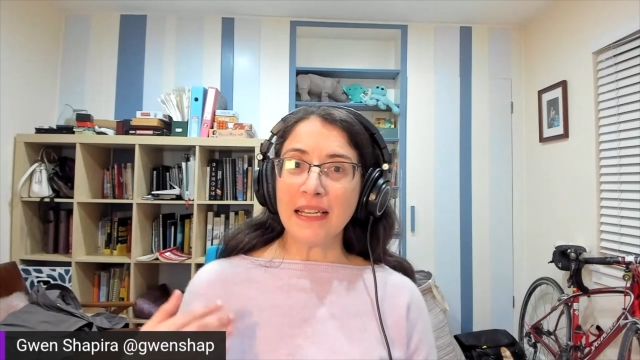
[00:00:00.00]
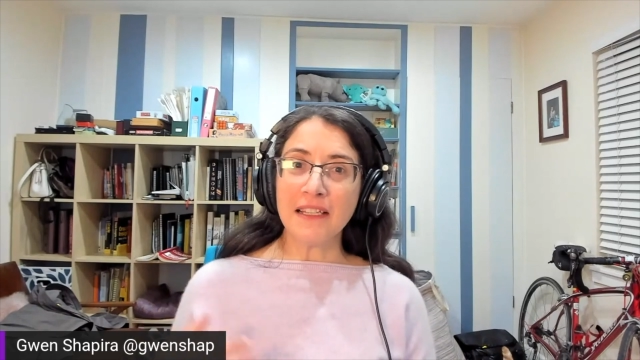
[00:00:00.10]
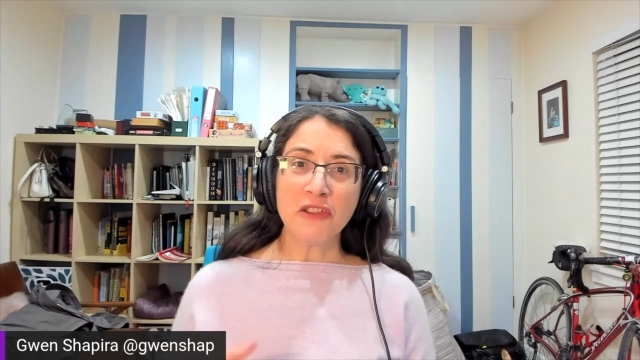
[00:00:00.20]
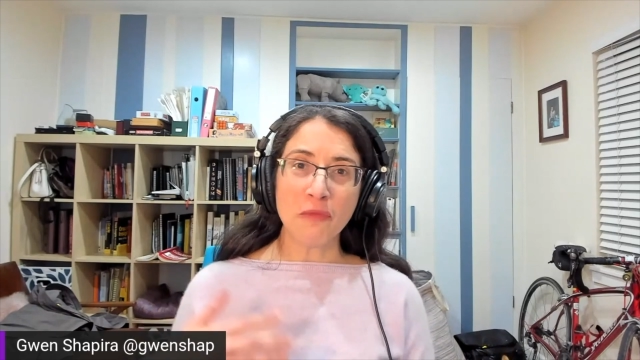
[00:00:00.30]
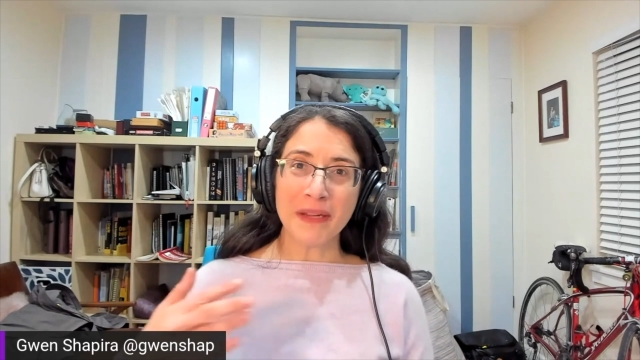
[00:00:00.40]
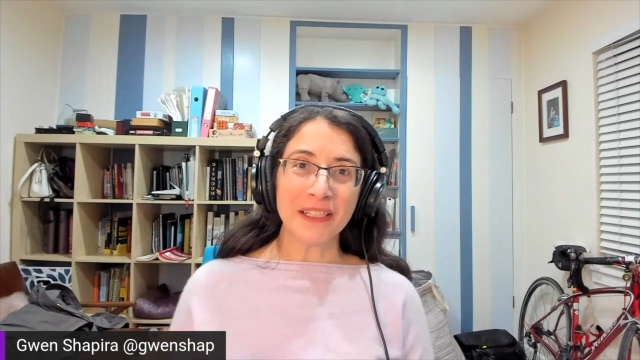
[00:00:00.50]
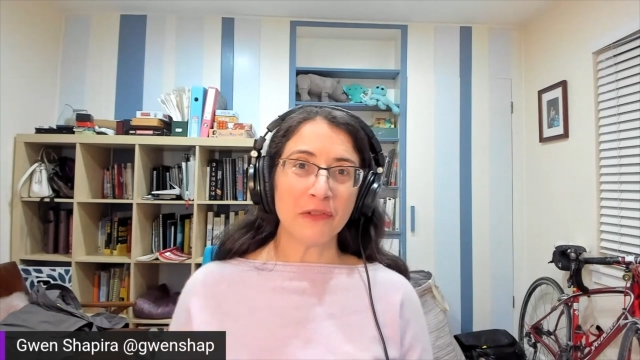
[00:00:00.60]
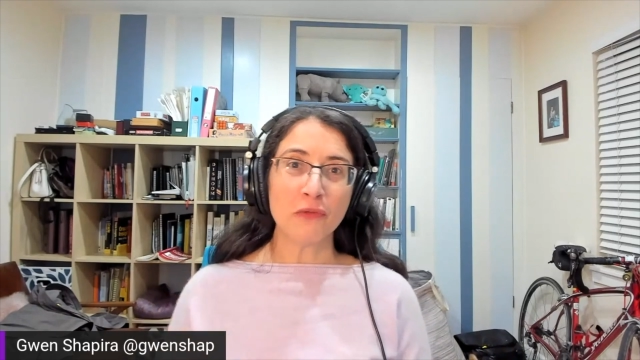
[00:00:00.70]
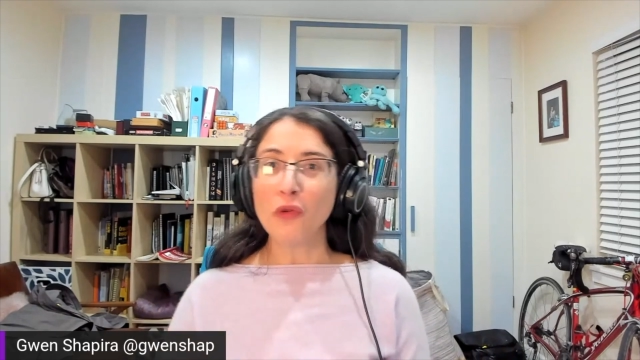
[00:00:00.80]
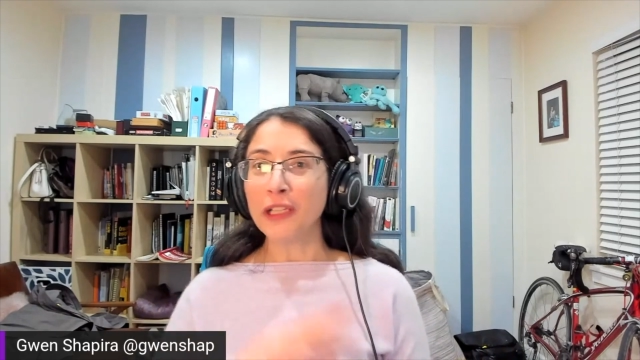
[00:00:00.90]
no
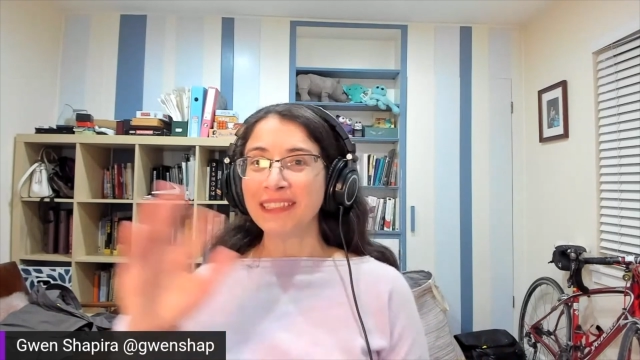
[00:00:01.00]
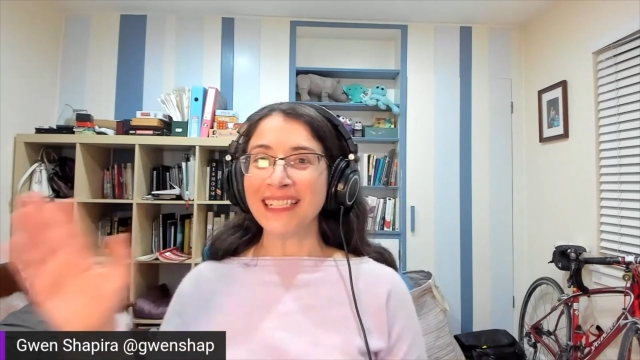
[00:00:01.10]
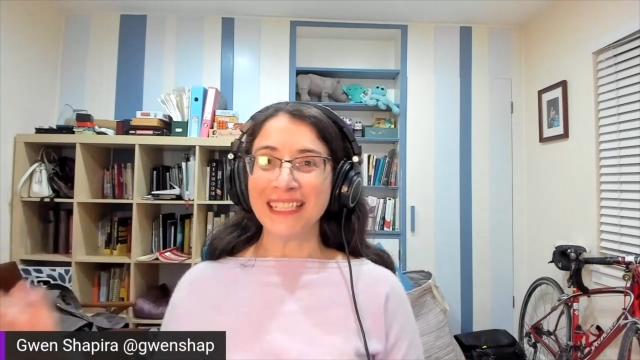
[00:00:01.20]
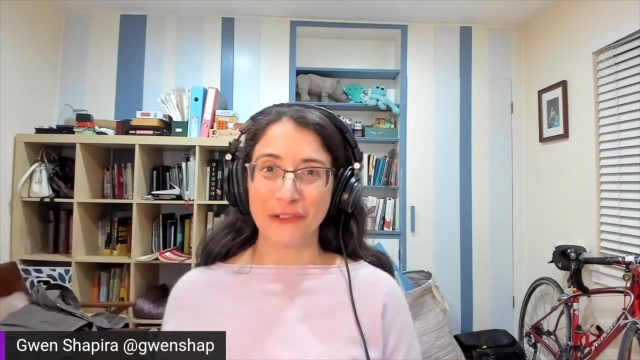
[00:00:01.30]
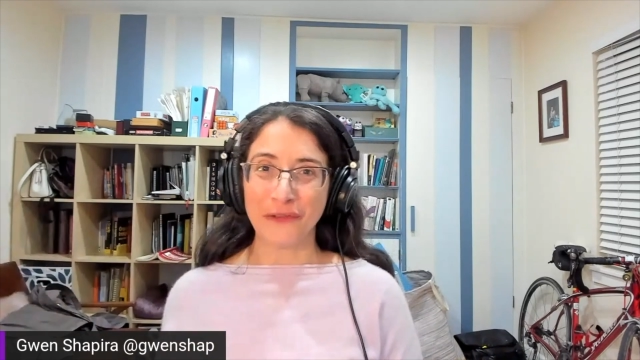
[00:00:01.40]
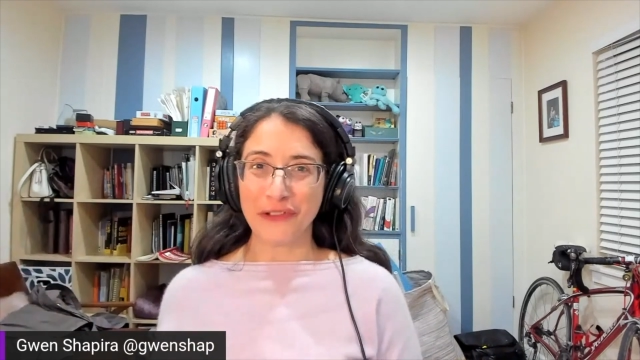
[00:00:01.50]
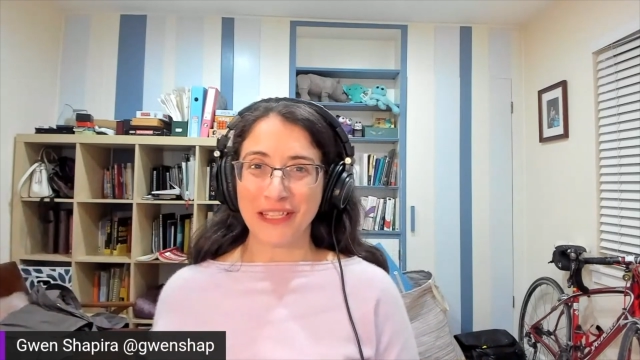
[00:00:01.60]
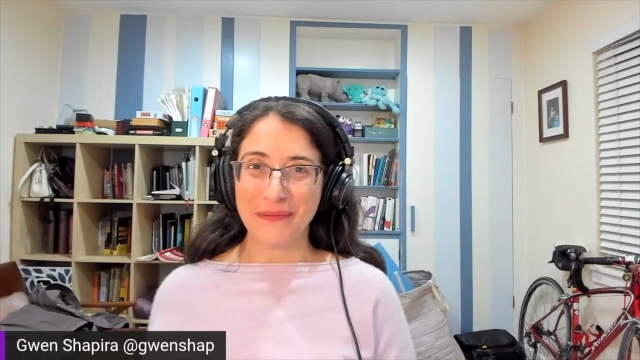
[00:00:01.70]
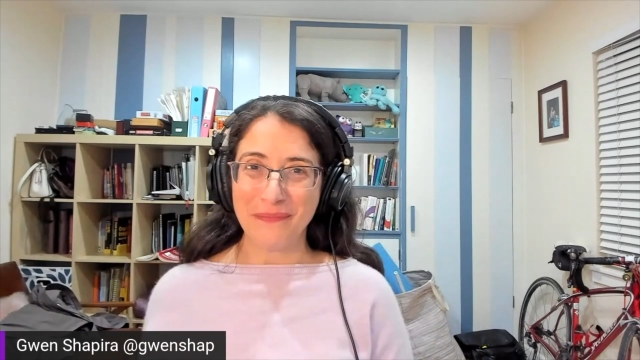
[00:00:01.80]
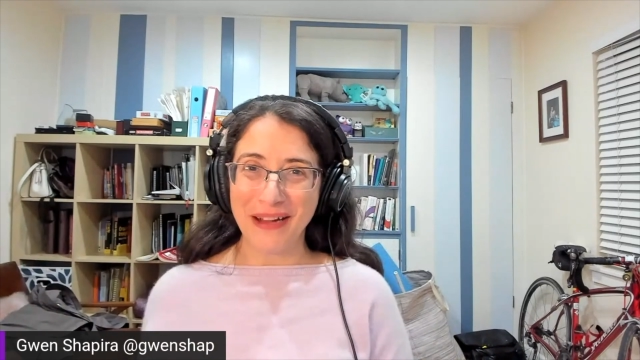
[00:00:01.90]
matter what I interviewed
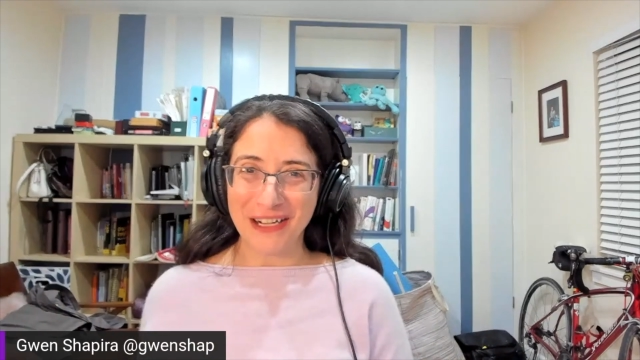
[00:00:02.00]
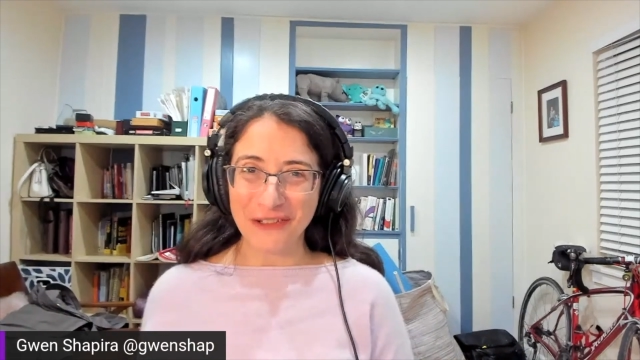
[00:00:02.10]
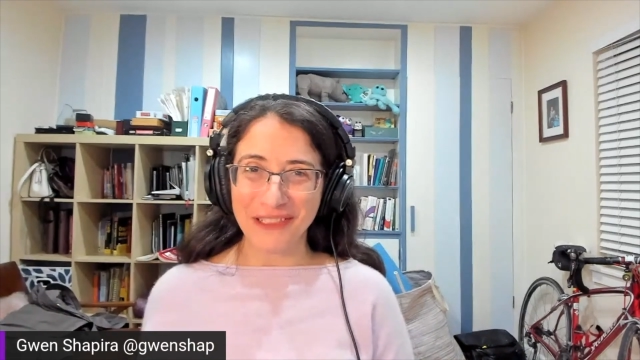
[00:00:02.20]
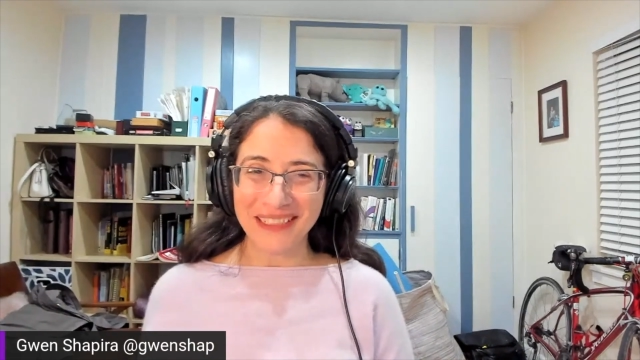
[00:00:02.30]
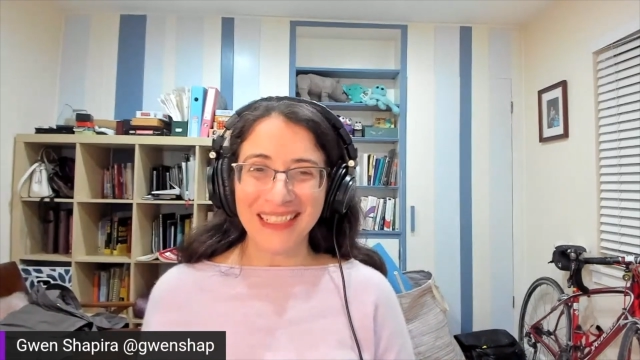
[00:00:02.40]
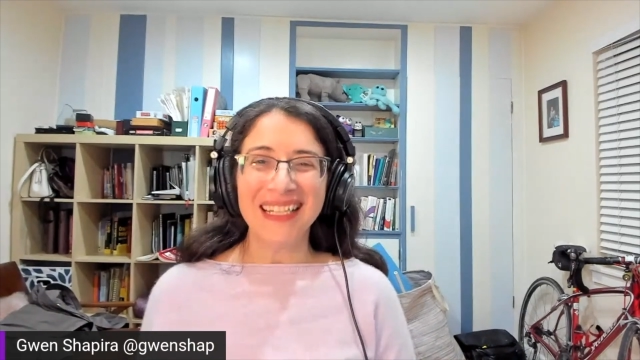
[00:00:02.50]
them about,